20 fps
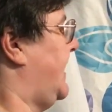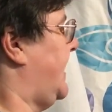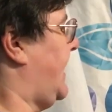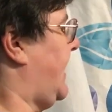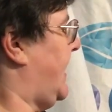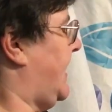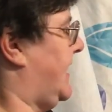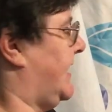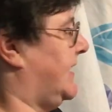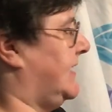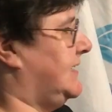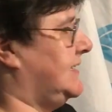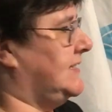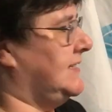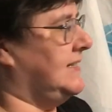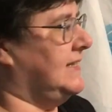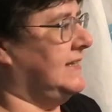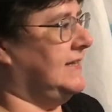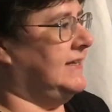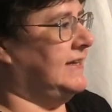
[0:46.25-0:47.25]
and
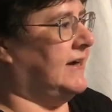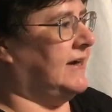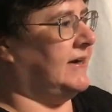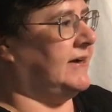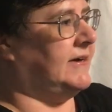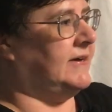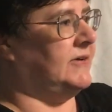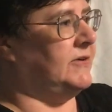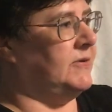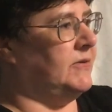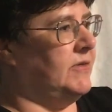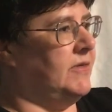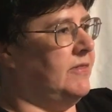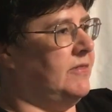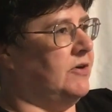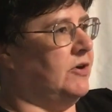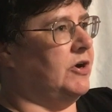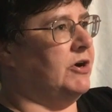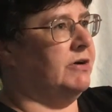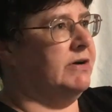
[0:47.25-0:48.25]

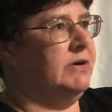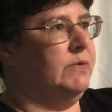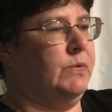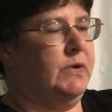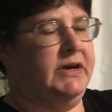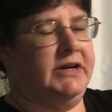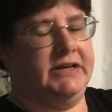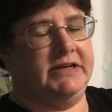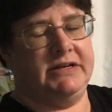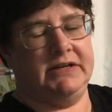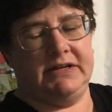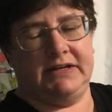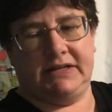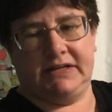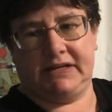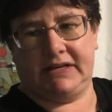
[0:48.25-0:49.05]
the current one,